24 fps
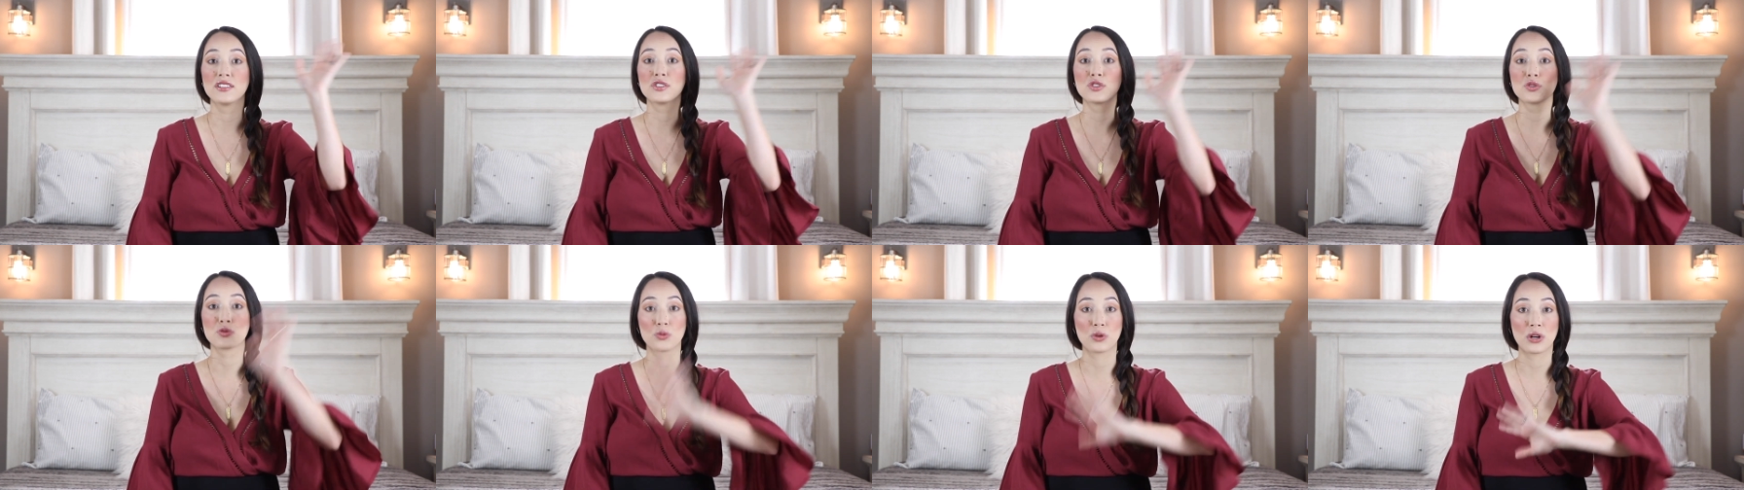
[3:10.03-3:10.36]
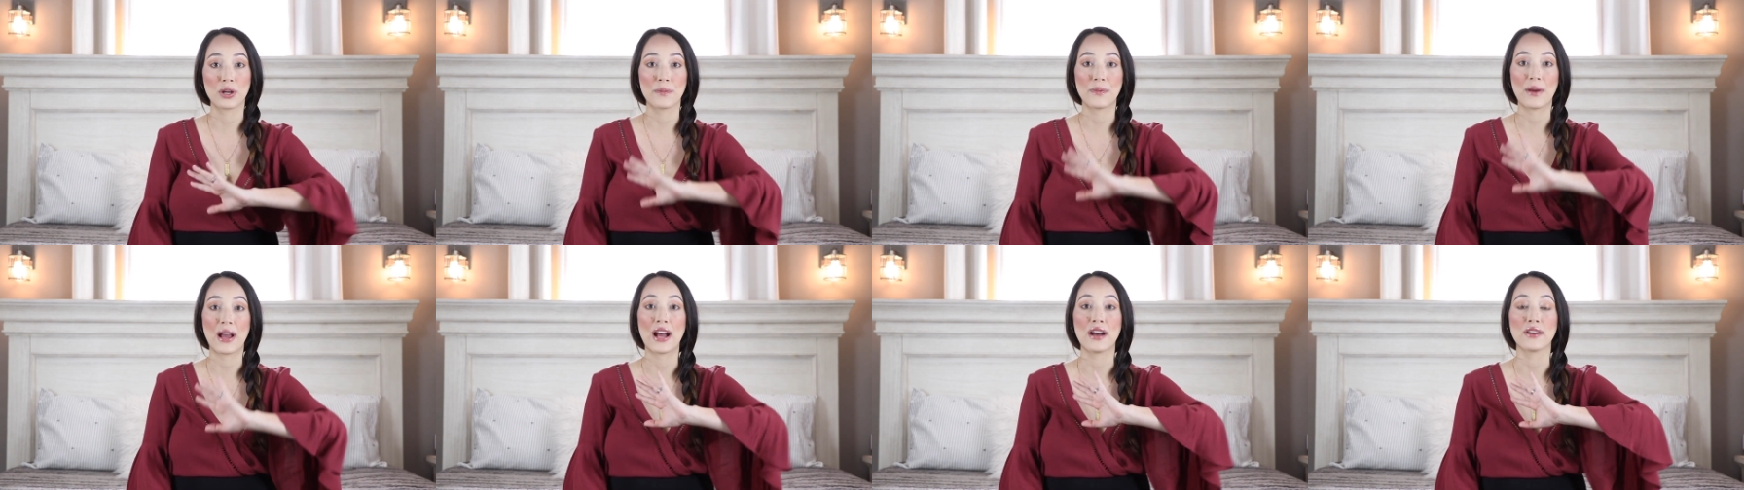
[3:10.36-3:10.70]

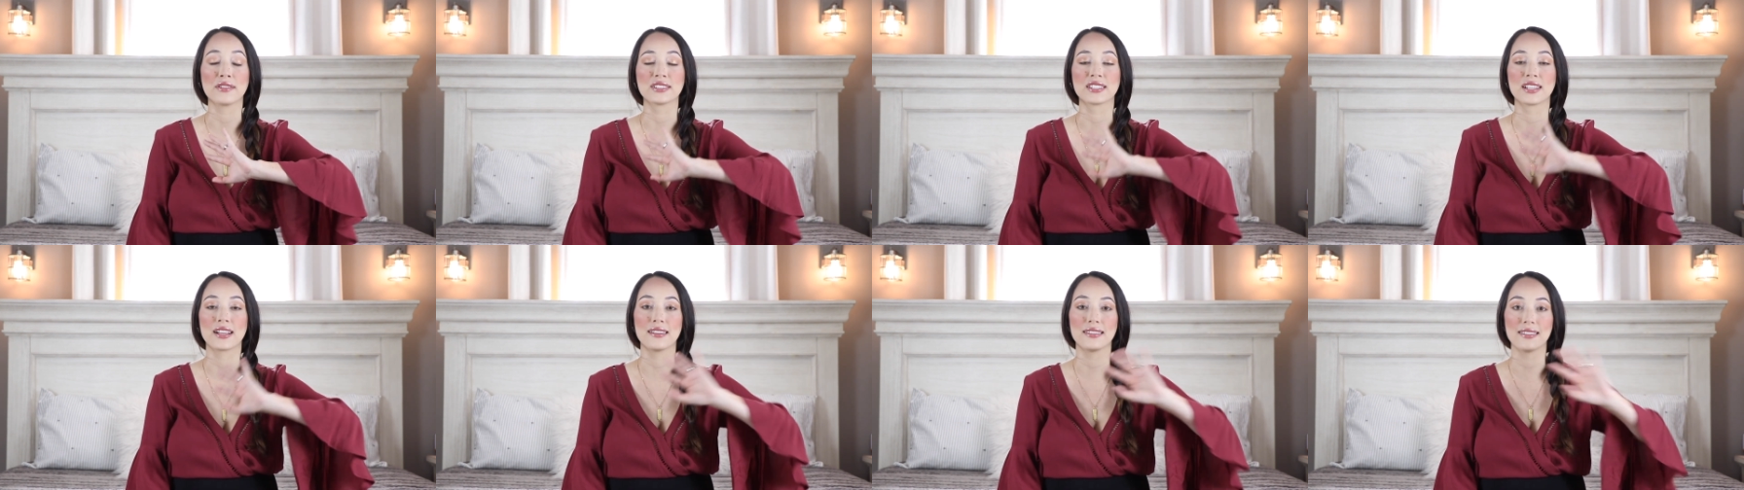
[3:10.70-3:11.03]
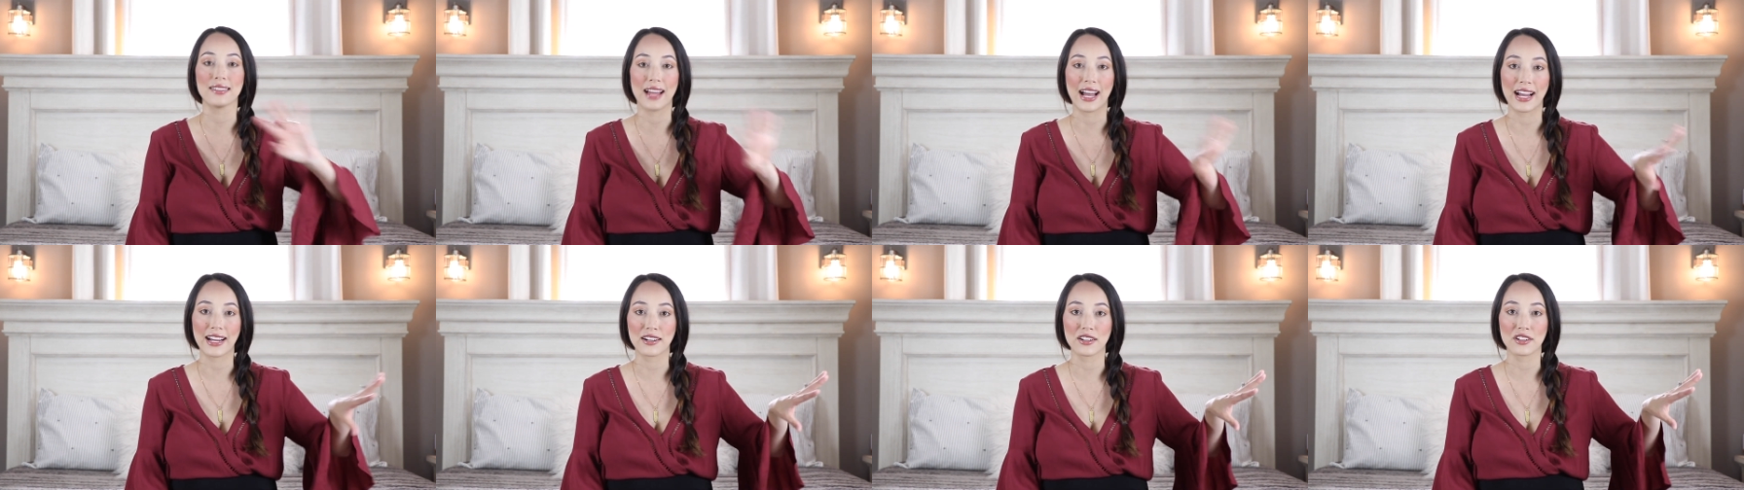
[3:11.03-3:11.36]
20 pounds
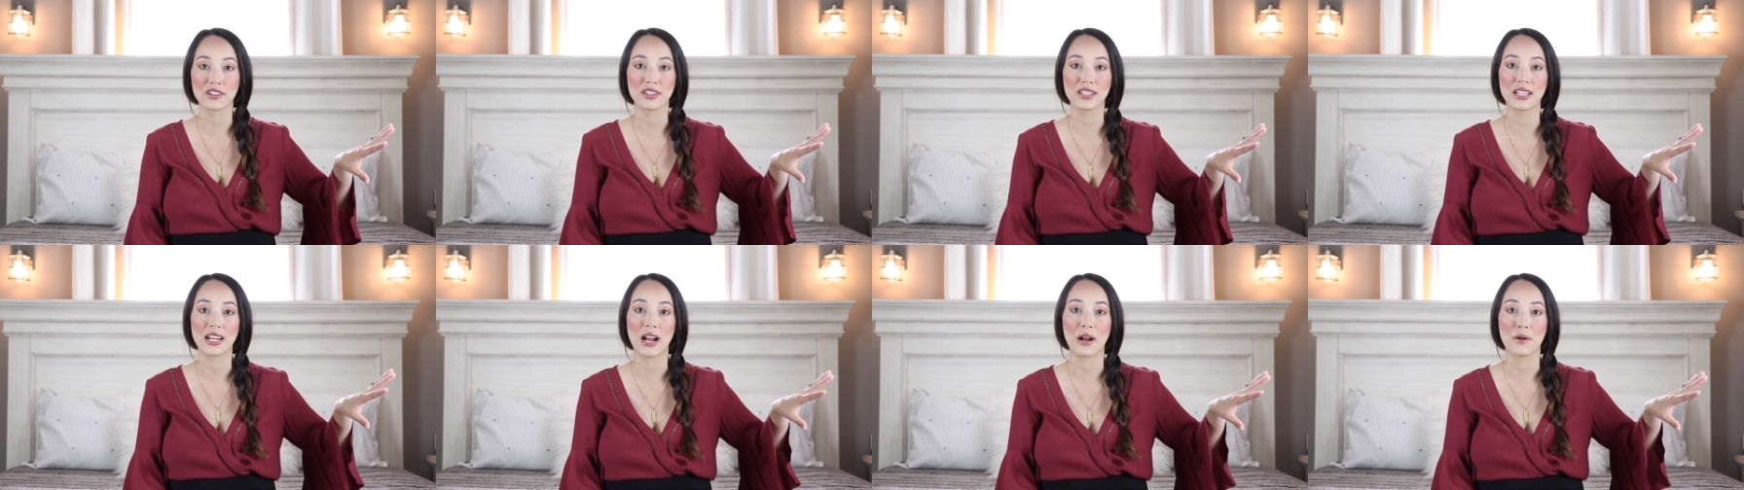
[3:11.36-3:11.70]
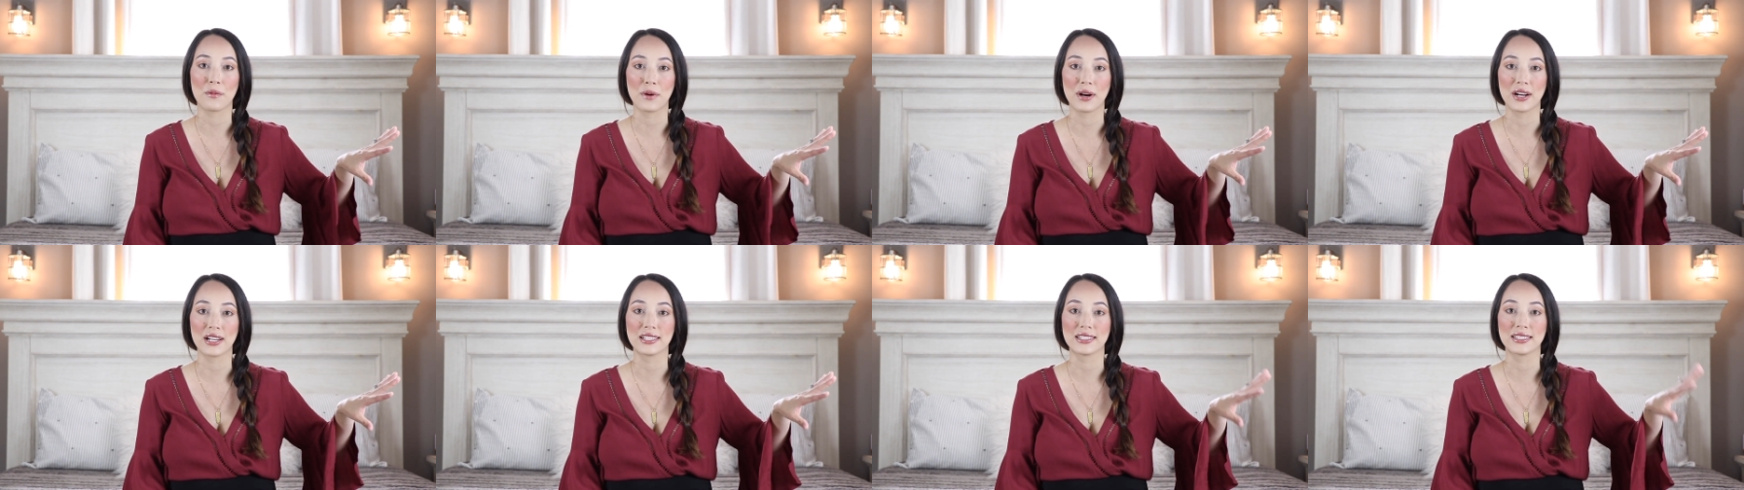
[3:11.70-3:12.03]
lighter than
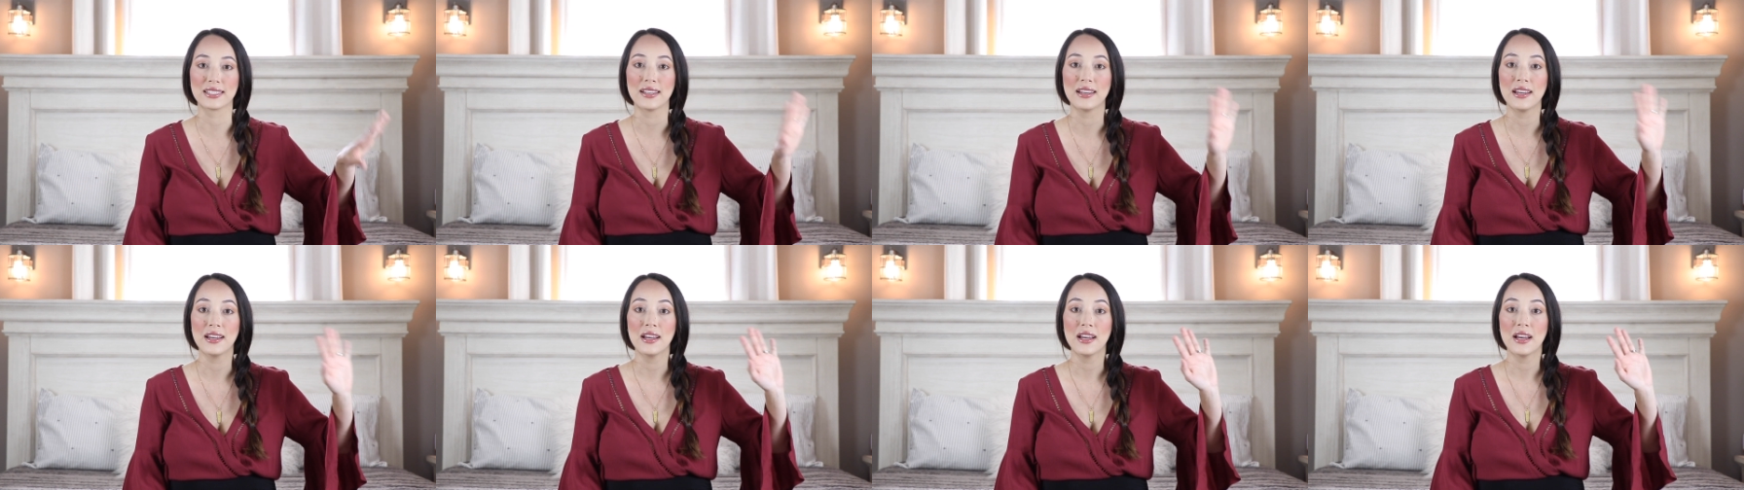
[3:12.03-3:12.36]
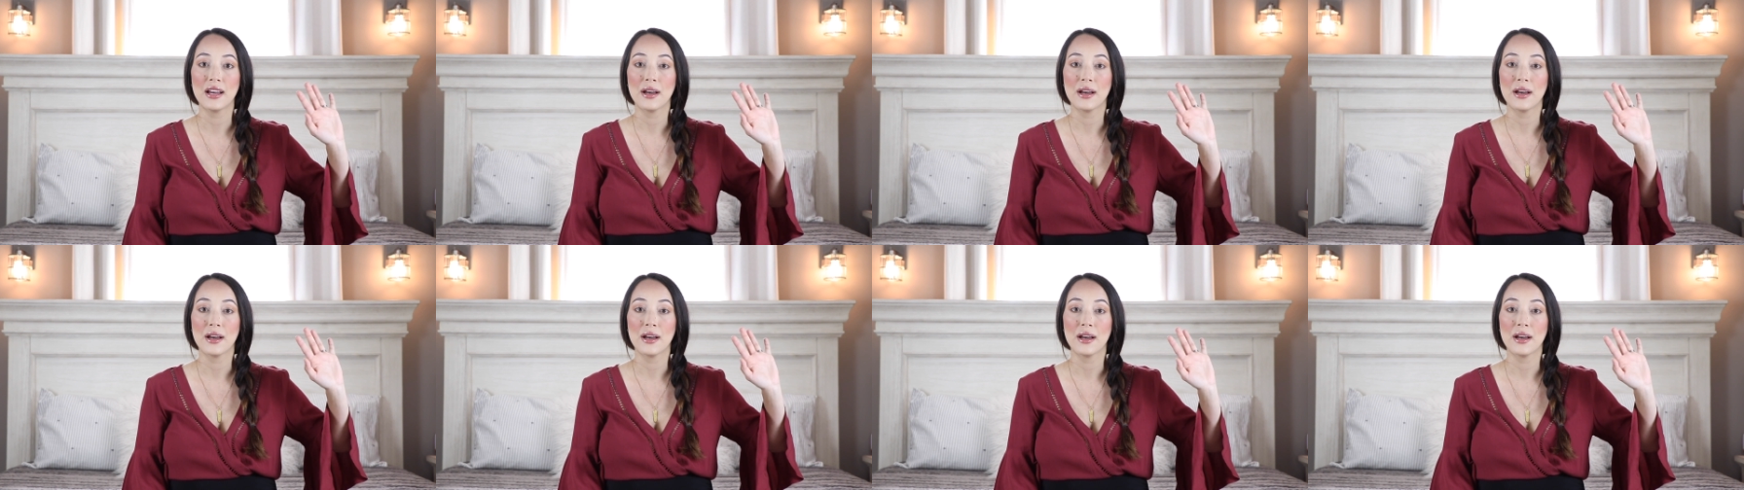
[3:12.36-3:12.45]
I was